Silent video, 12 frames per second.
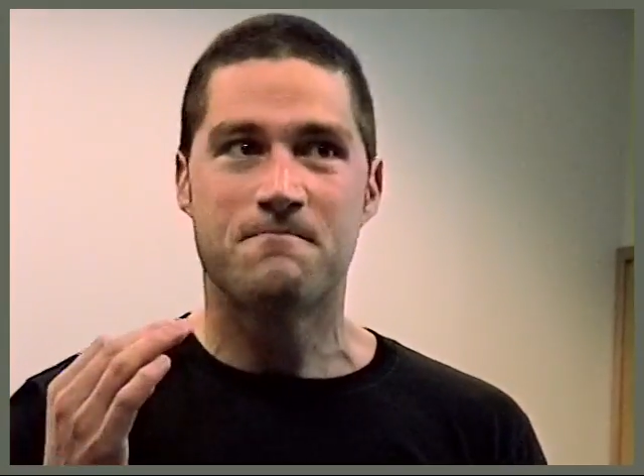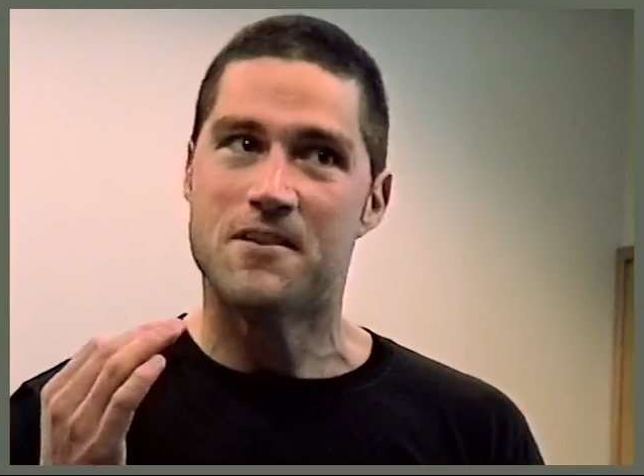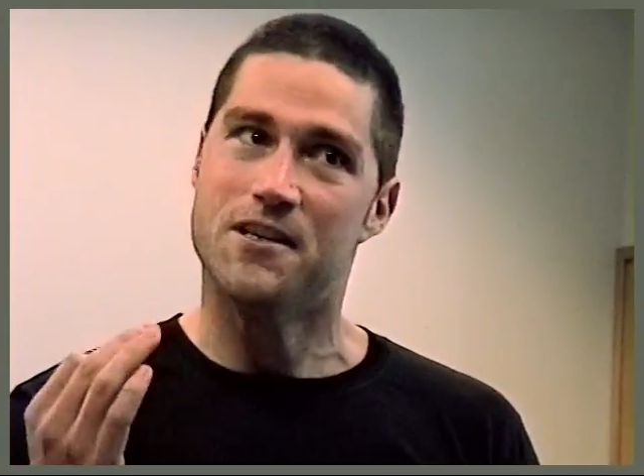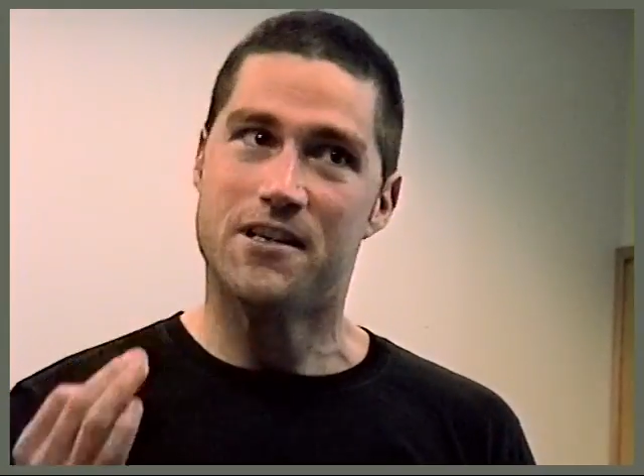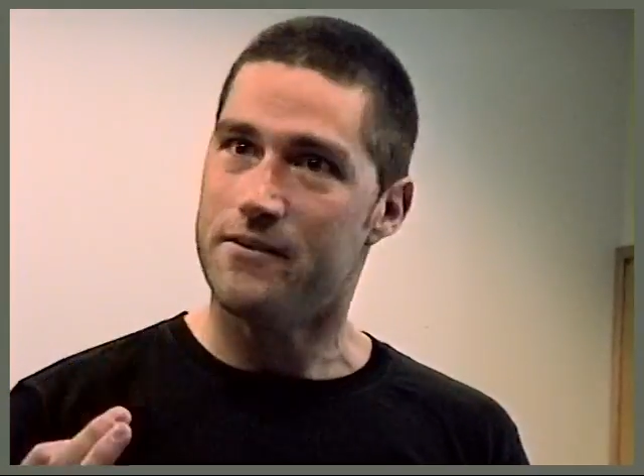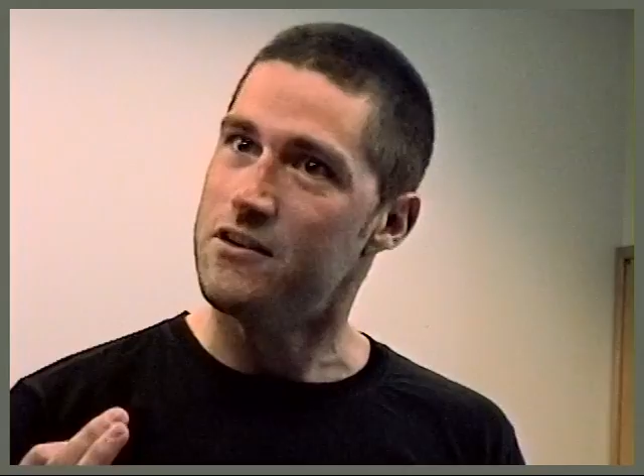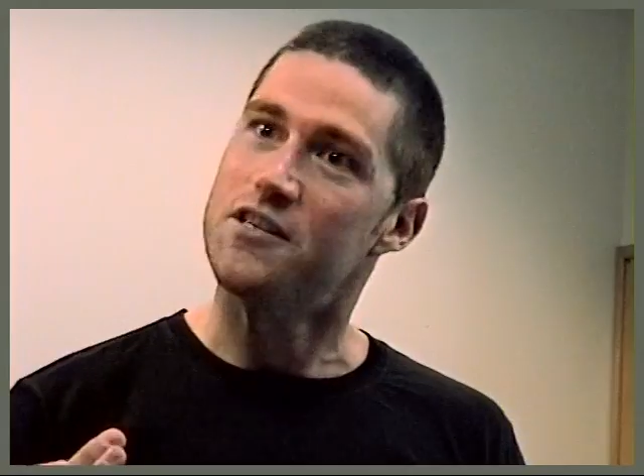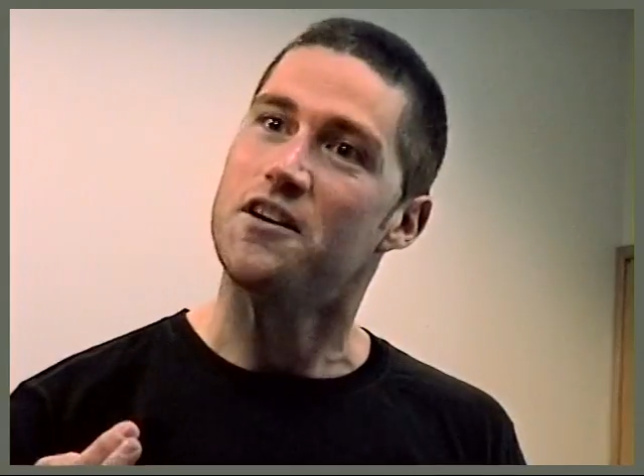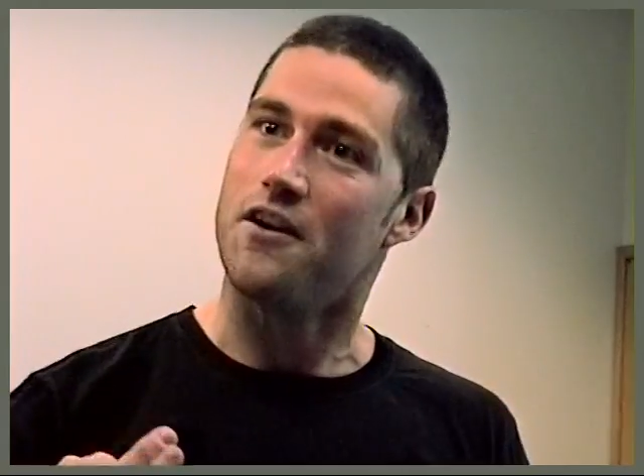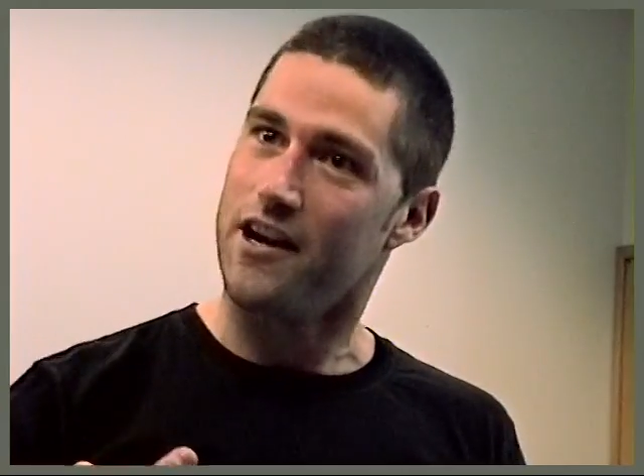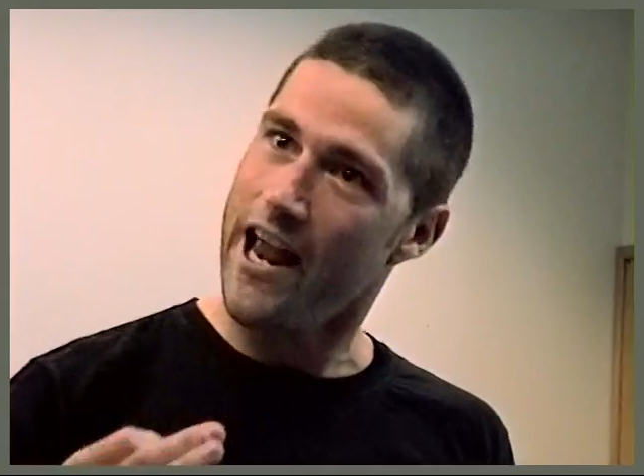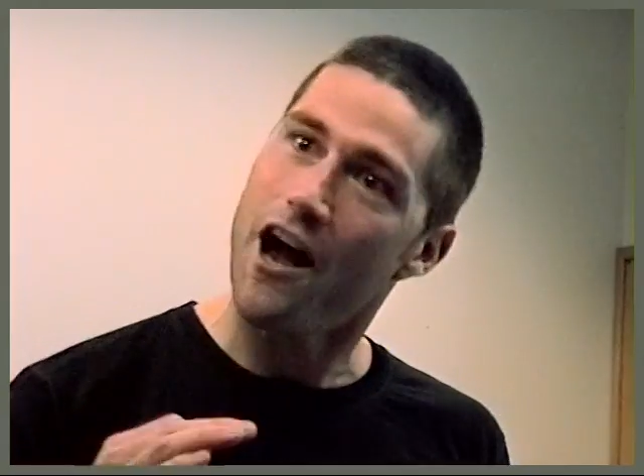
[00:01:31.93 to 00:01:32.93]
is give us
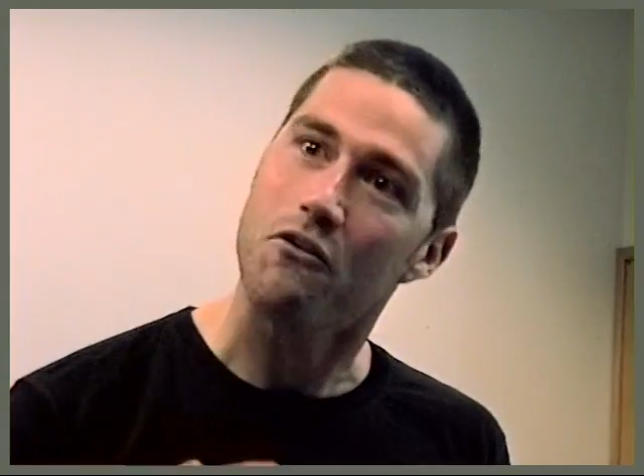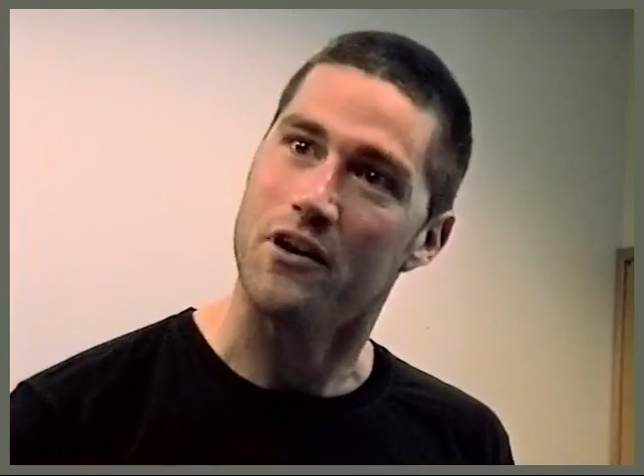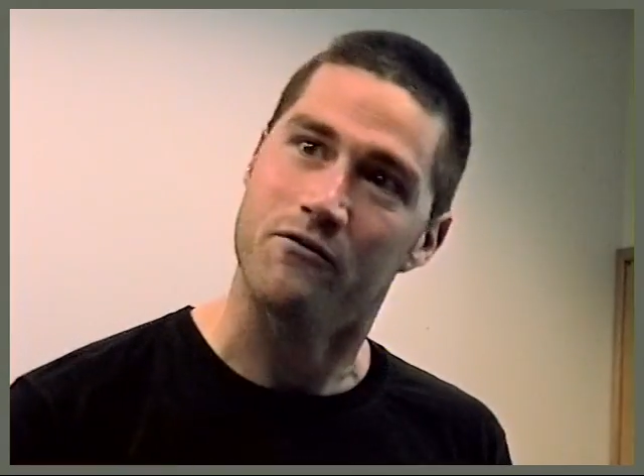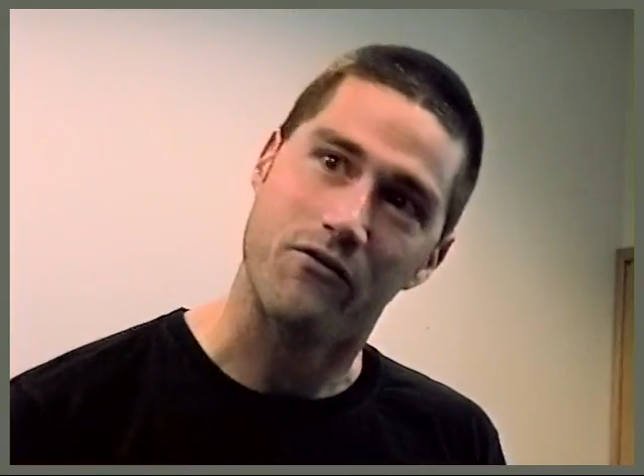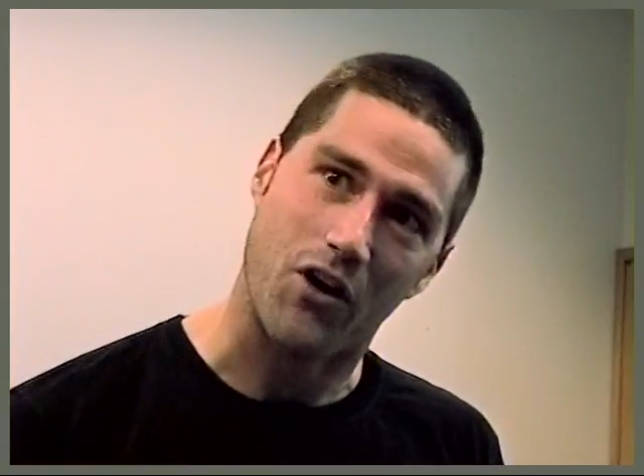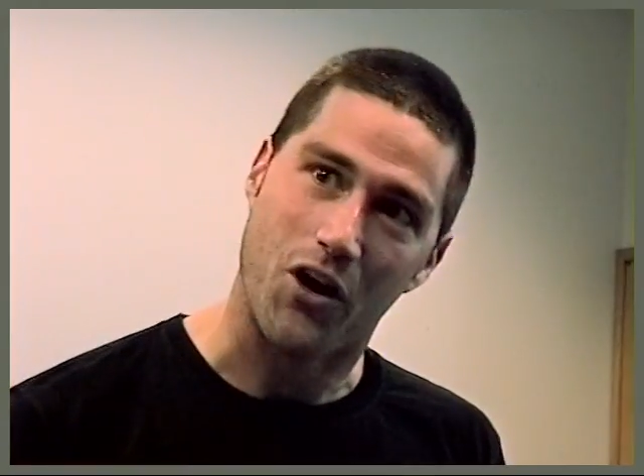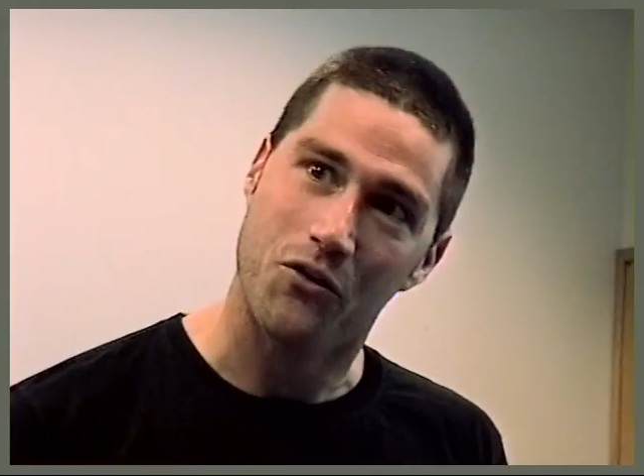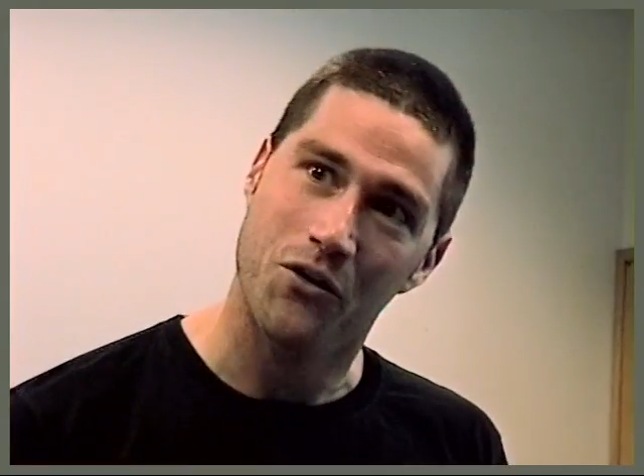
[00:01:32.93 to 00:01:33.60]
their account info